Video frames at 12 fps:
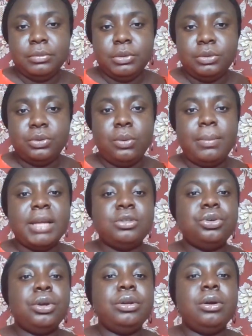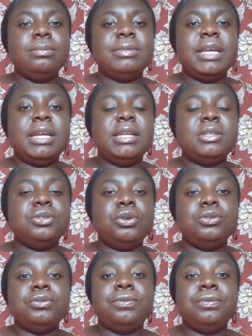So, my showing up daily is
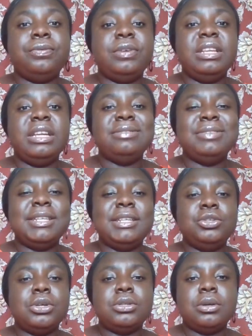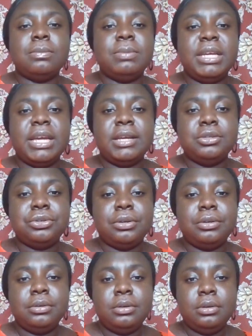not to fulfill a religious obligation,